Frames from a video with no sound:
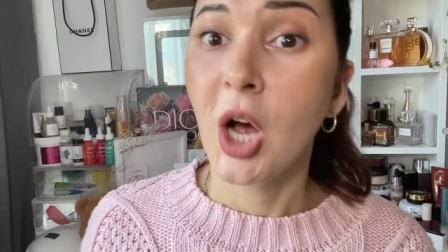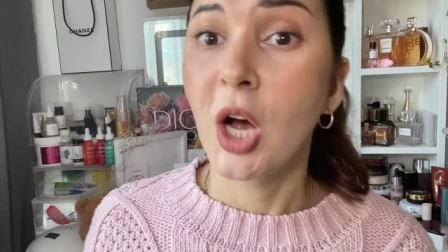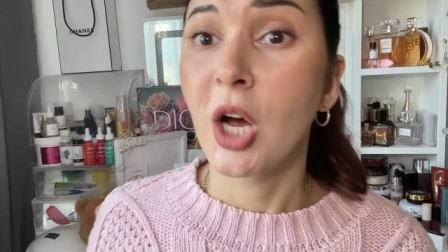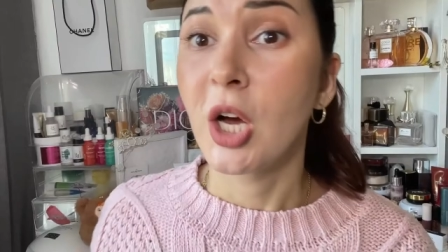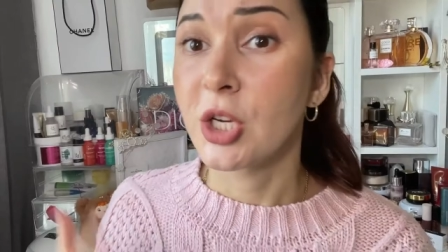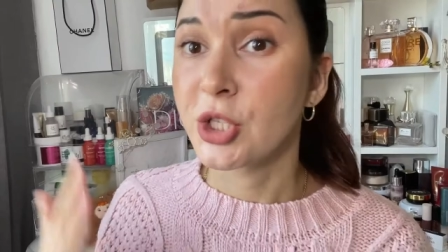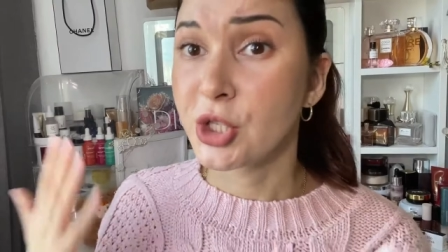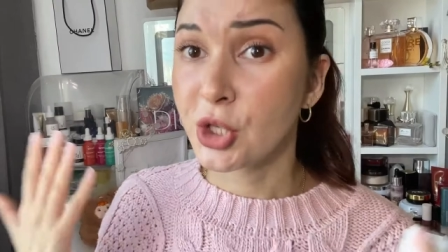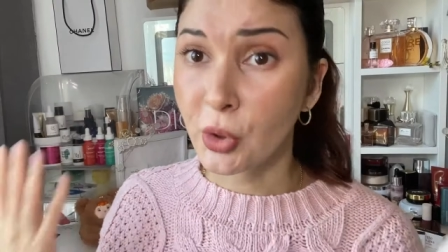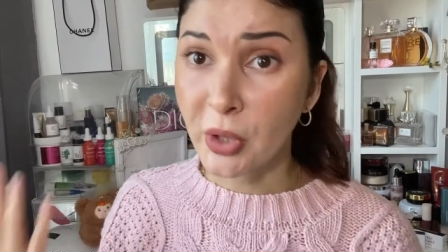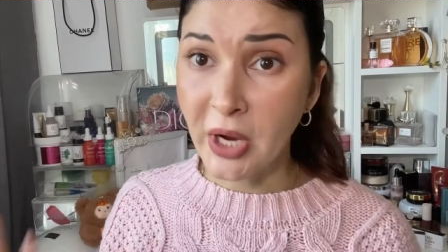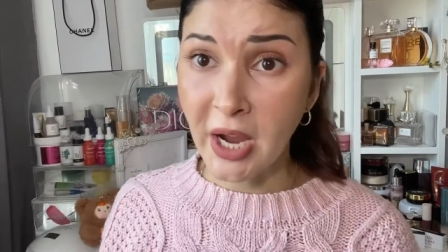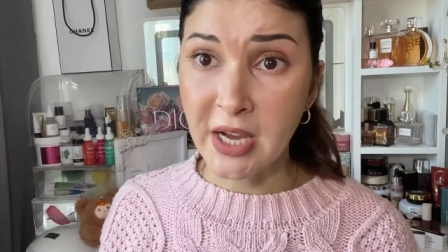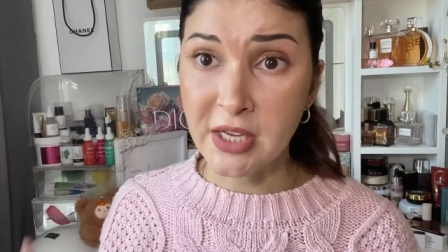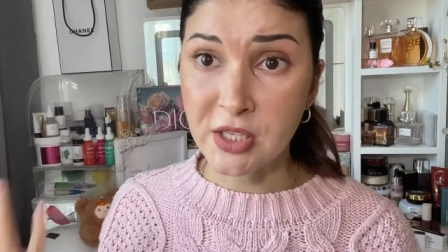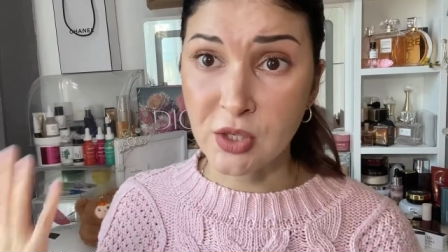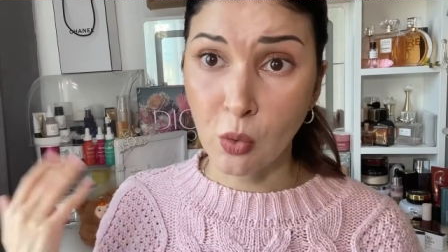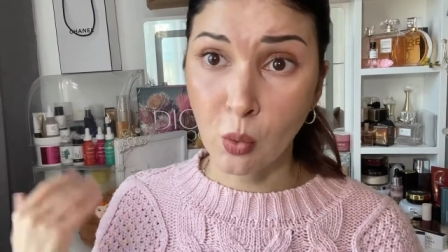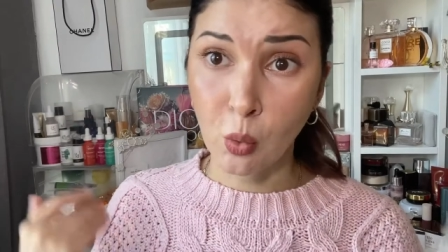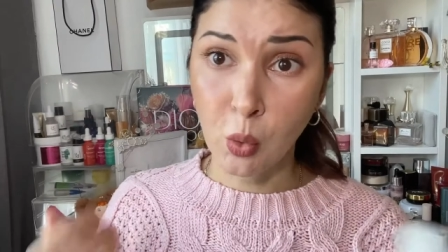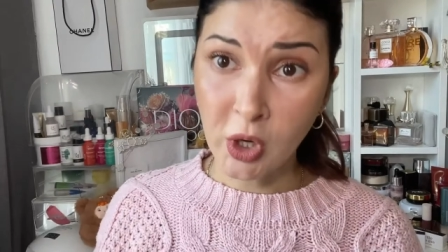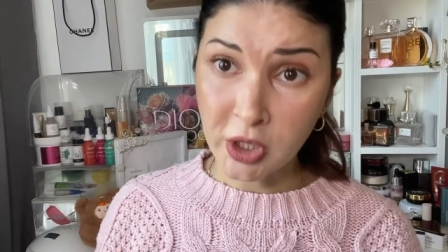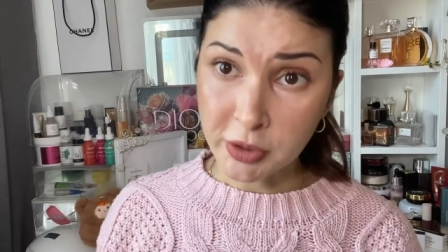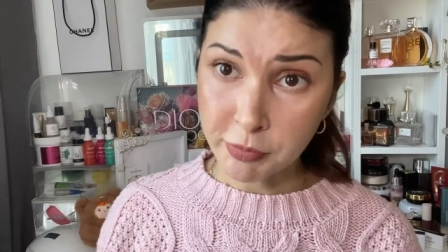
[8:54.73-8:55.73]
So guys,
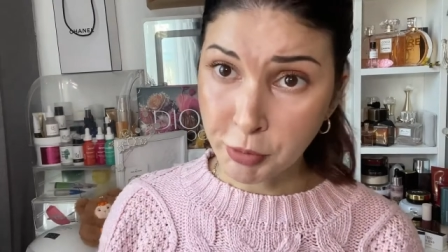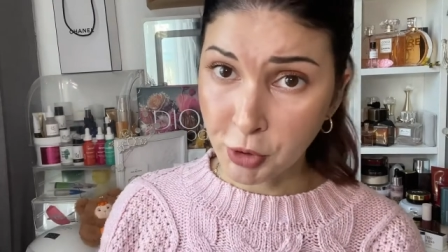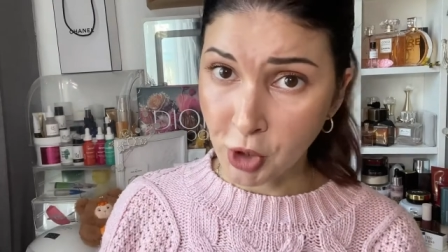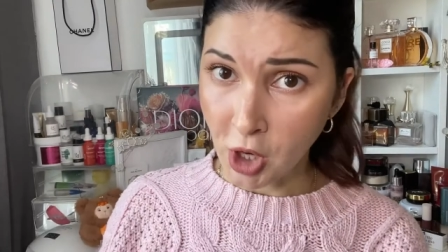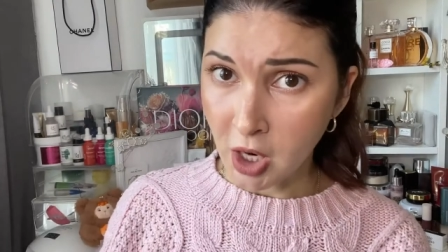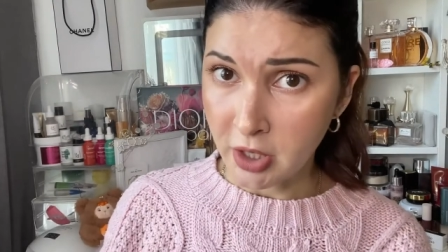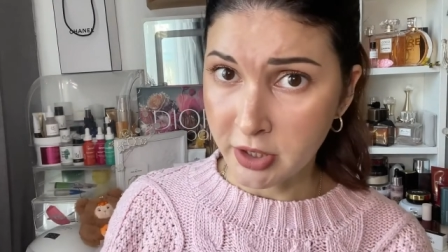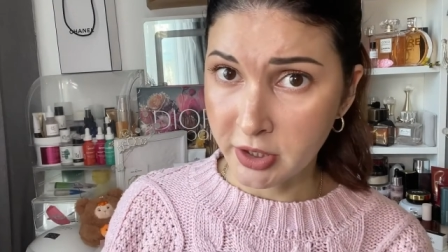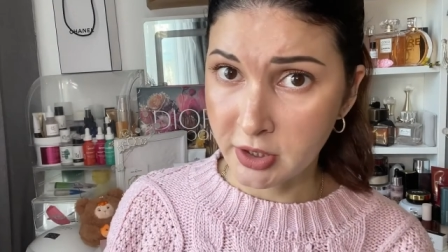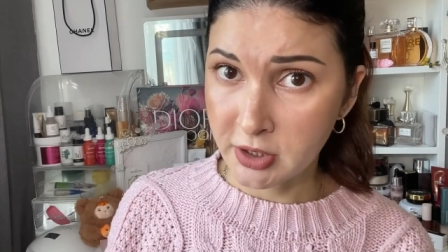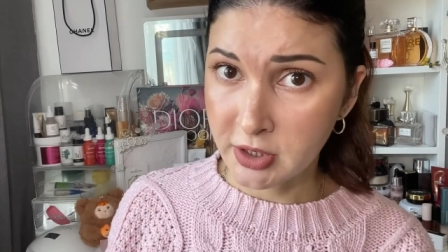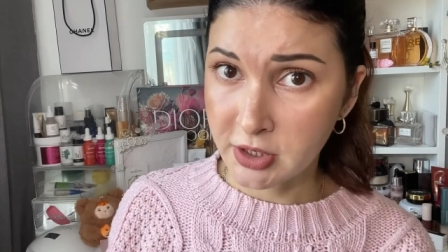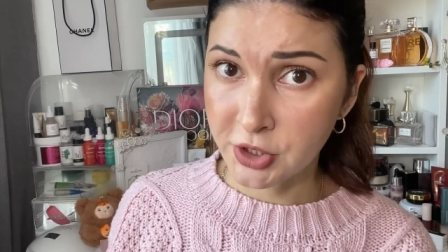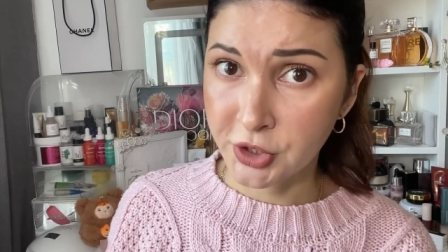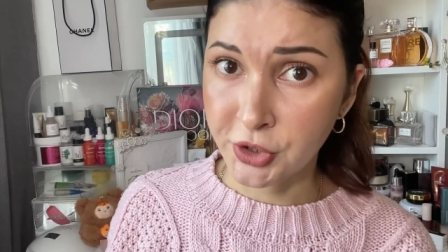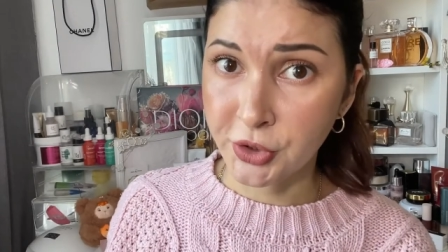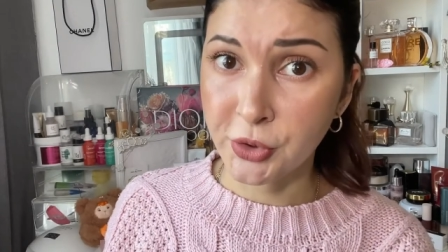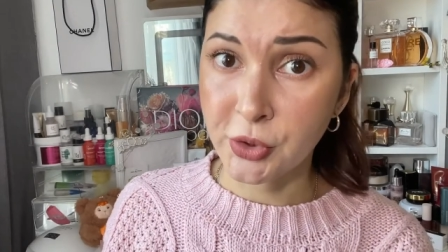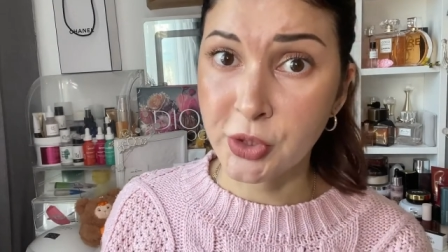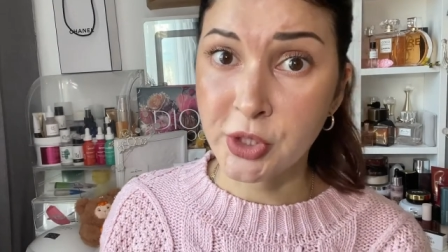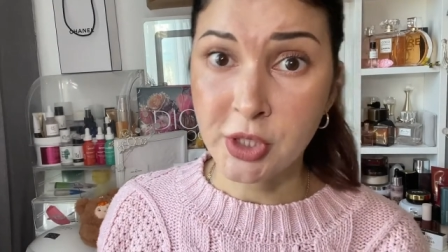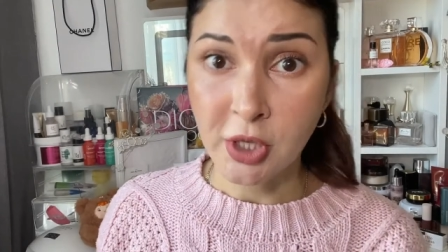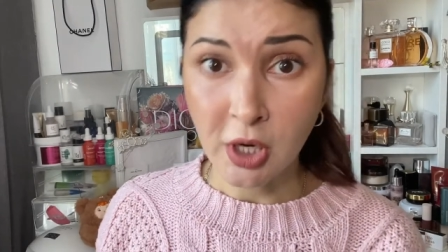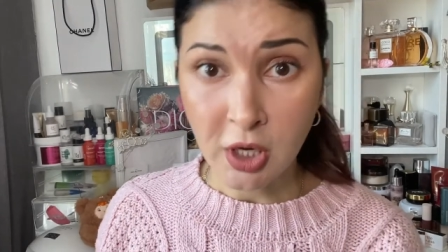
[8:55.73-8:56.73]
what products to
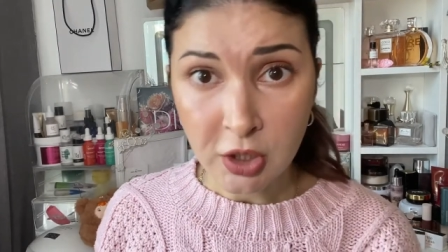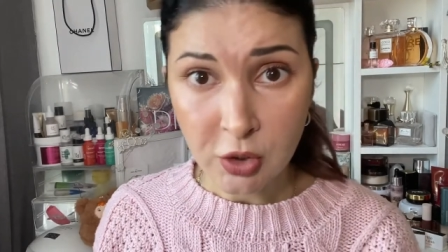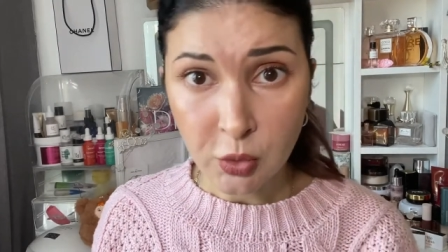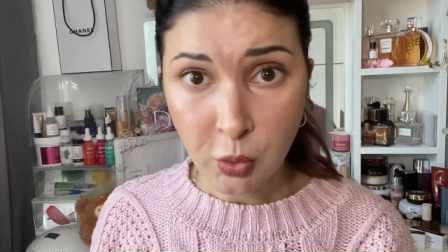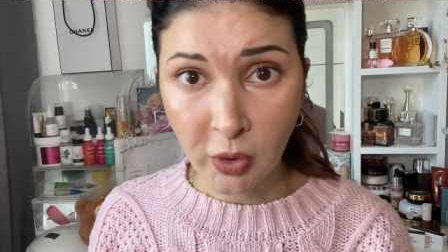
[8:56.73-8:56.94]
start